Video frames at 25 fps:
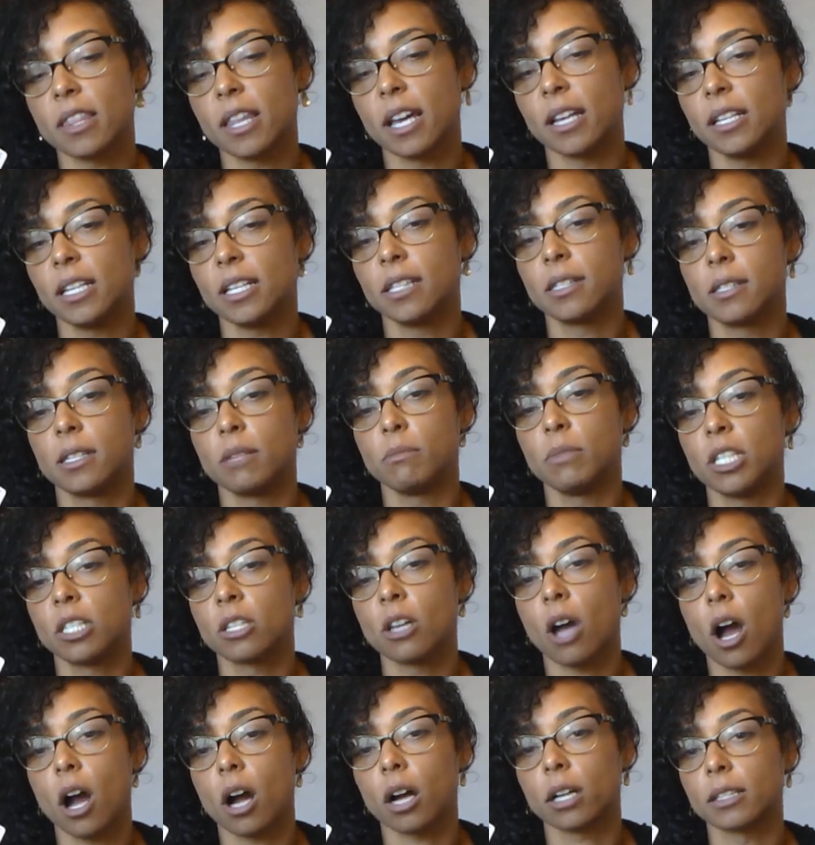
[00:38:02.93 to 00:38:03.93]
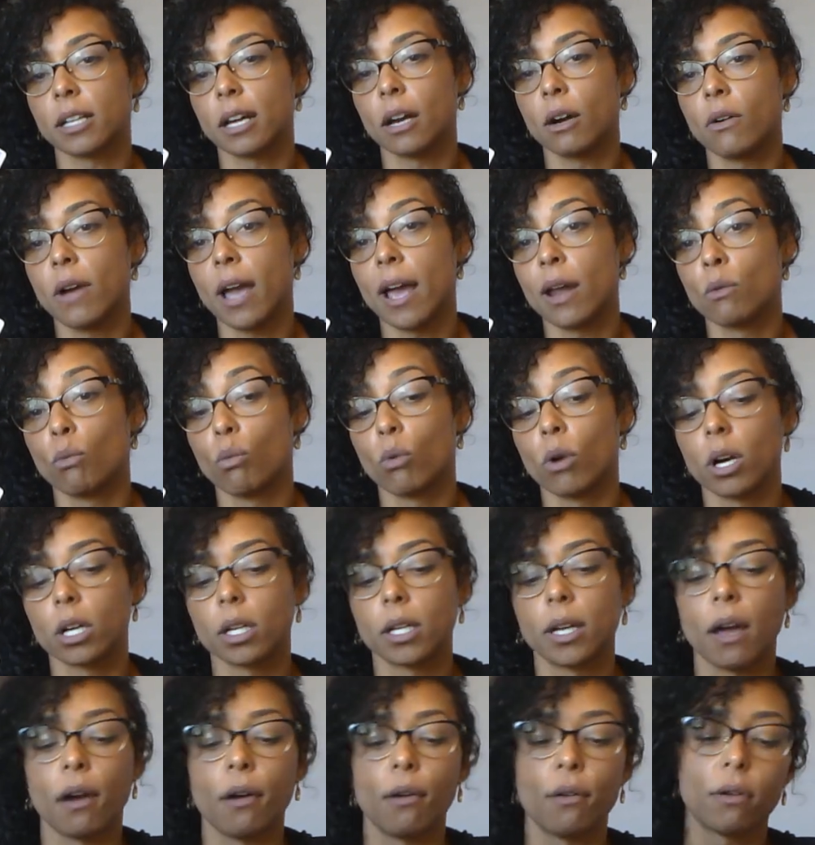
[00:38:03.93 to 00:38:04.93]
that needs to be talked out and
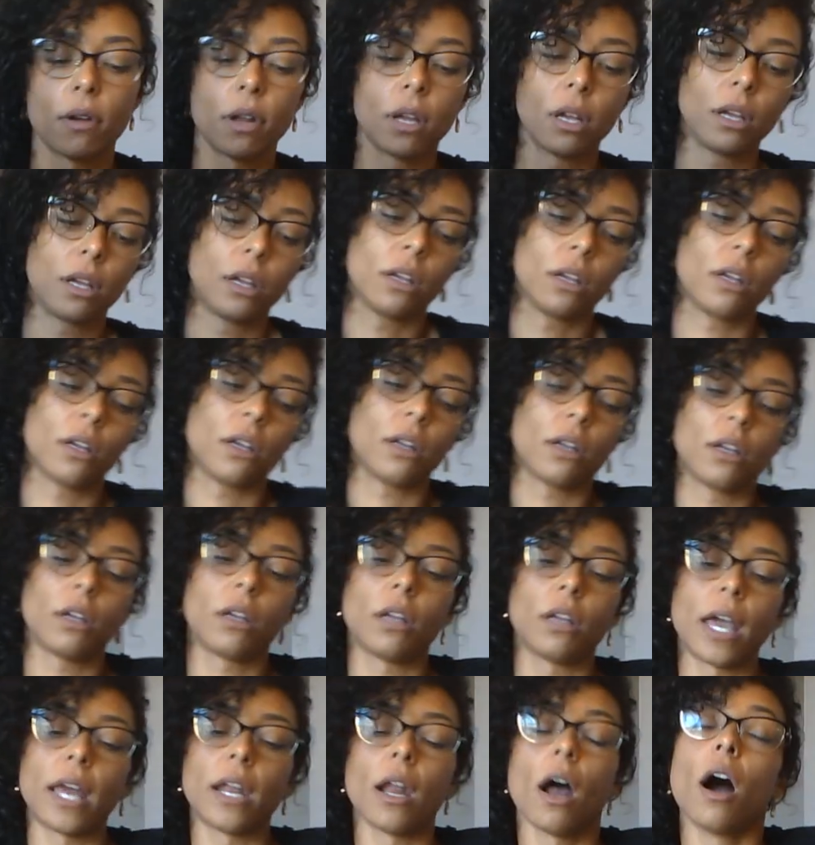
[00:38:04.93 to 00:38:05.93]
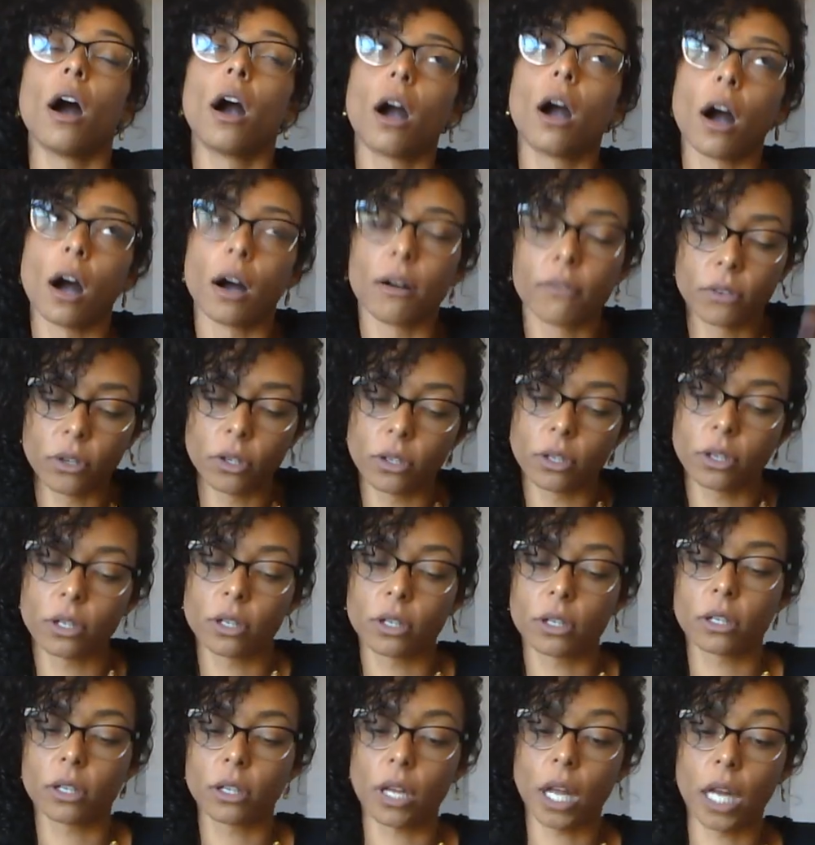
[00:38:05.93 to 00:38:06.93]
worked out and uncovered
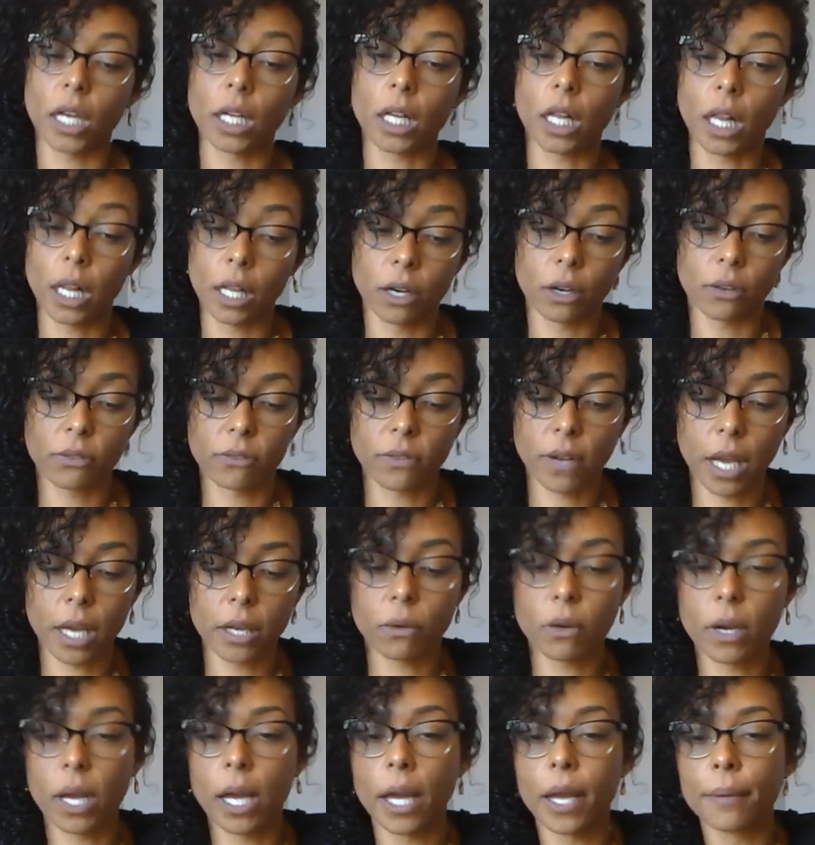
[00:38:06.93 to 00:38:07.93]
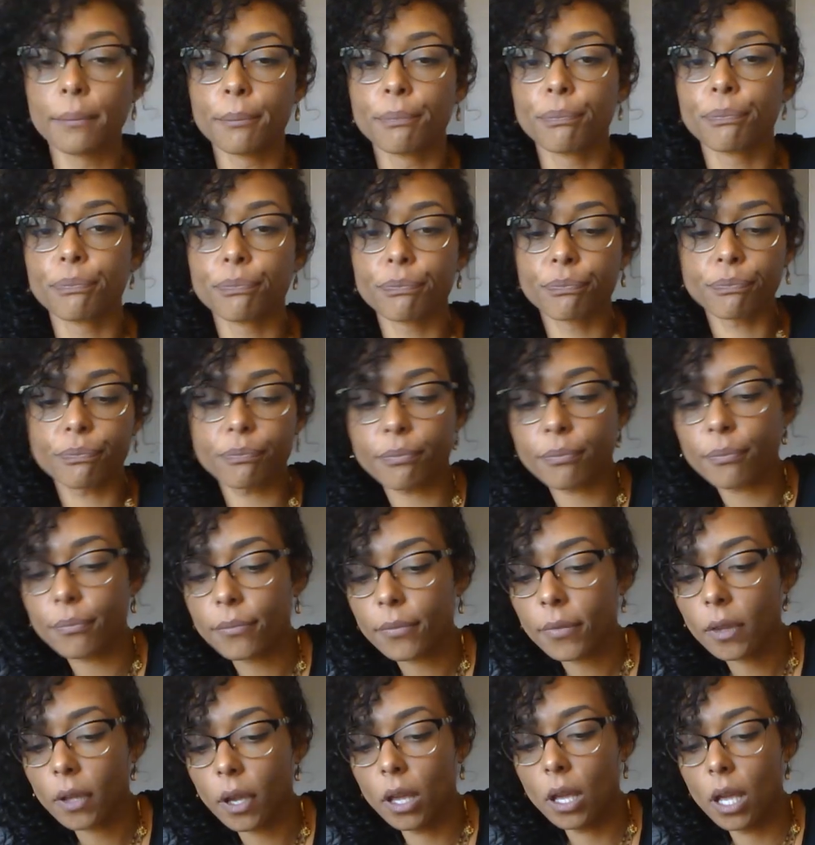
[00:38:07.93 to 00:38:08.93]
and clarified, okay?
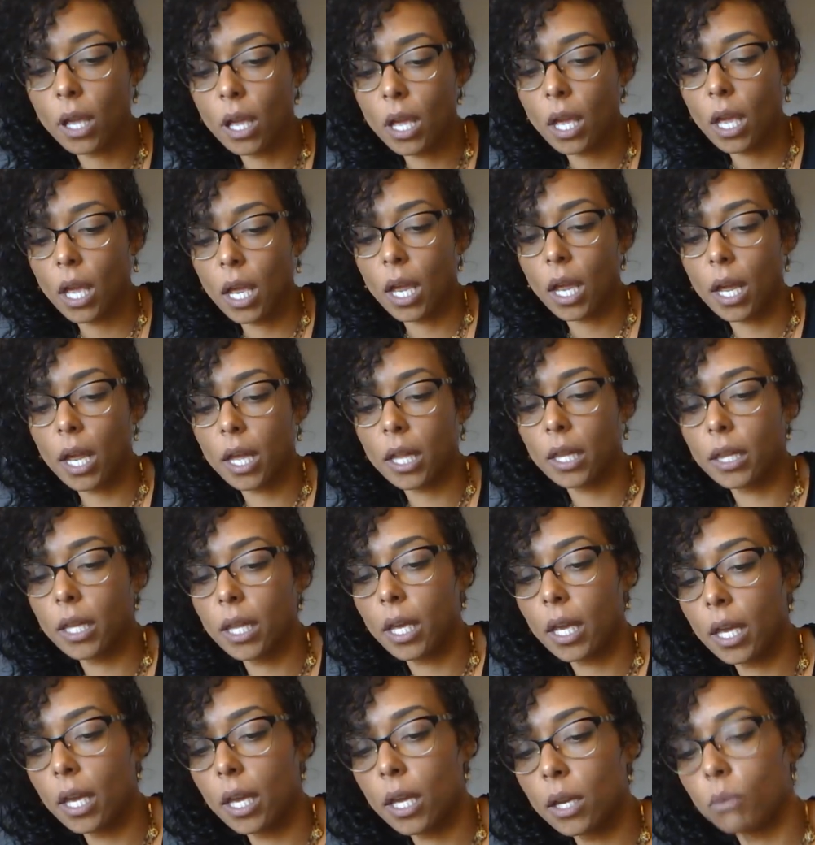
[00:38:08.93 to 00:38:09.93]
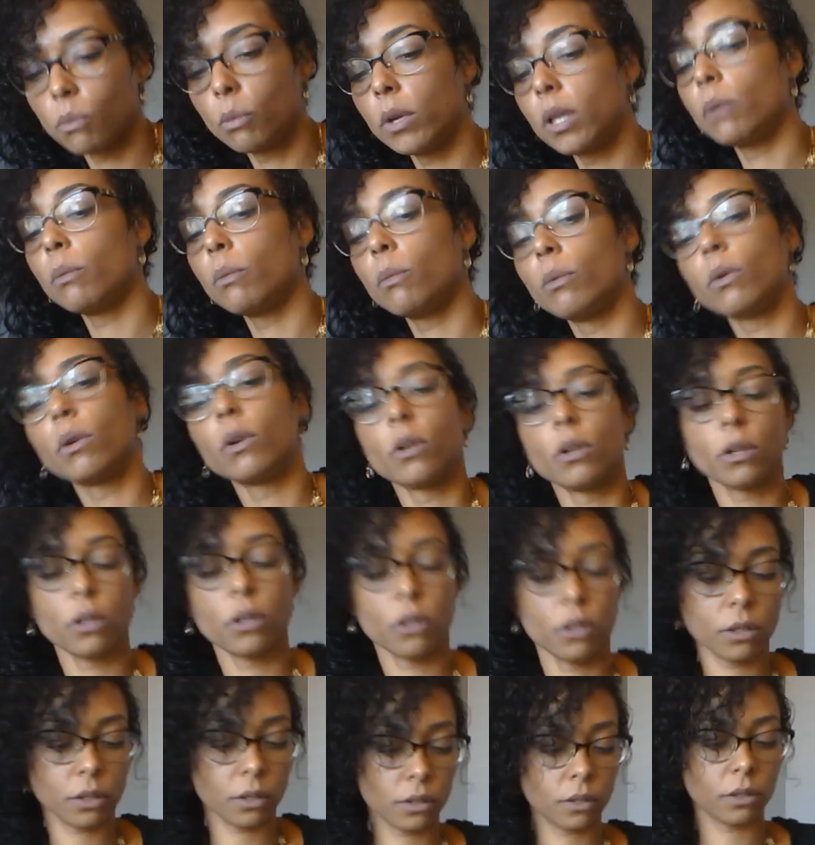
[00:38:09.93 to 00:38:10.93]
And then we
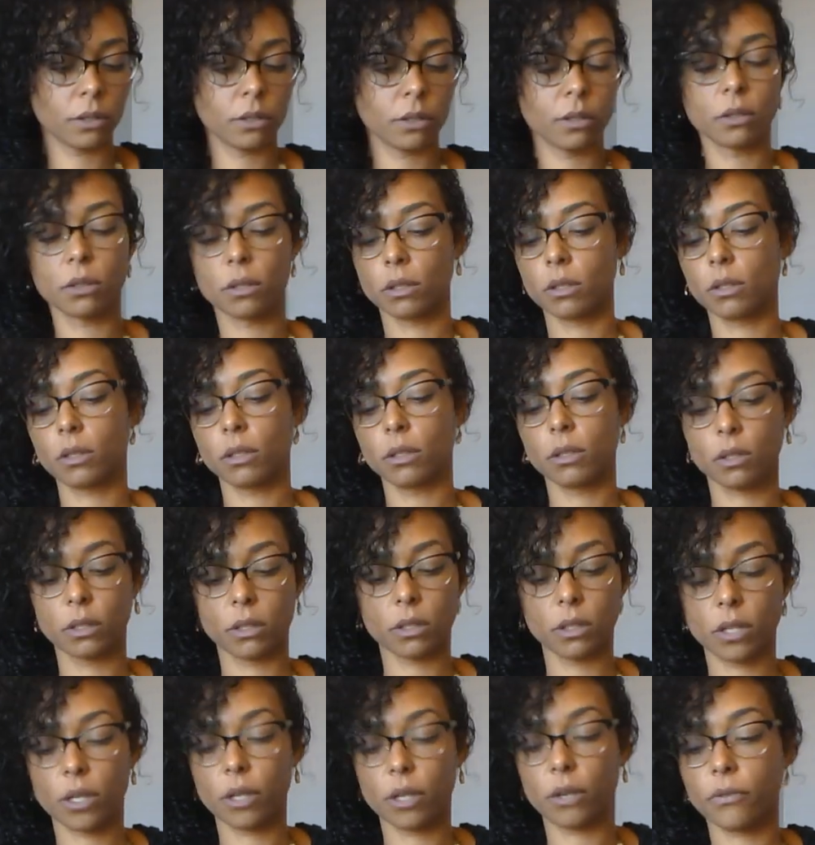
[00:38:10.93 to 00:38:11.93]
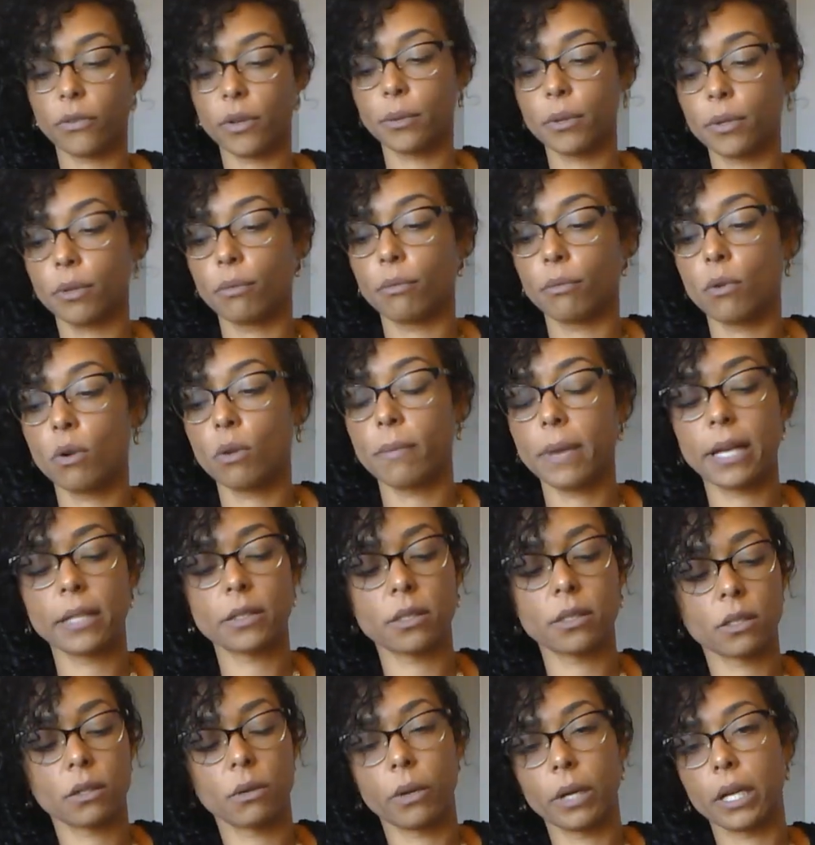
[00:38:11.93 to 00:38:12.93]
will clarify with the
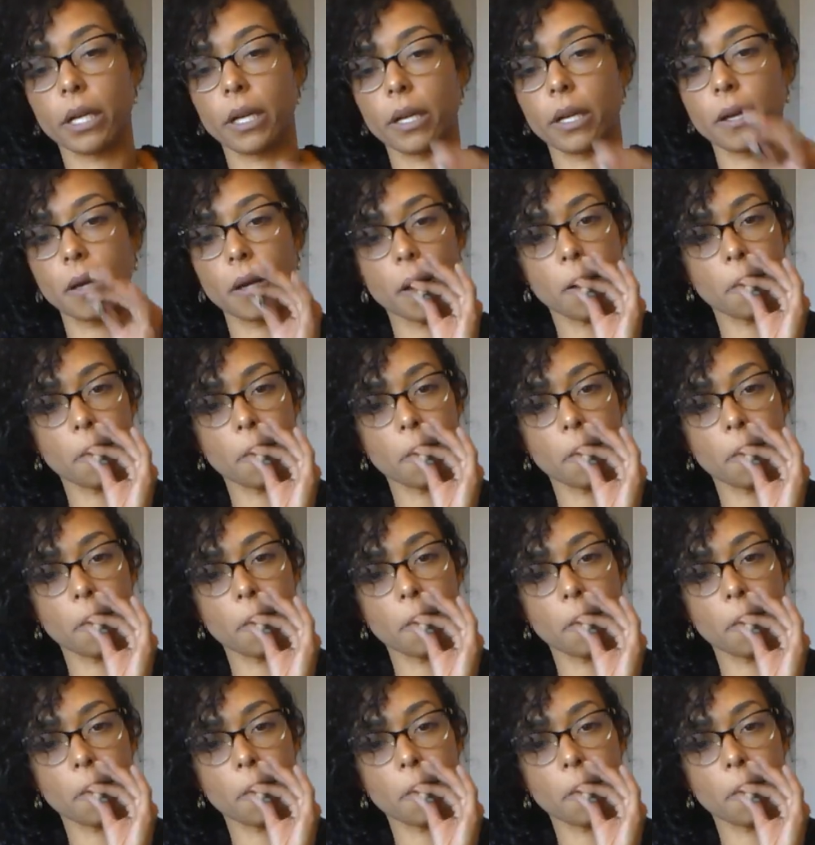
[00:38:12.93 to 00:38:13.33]
romance quick.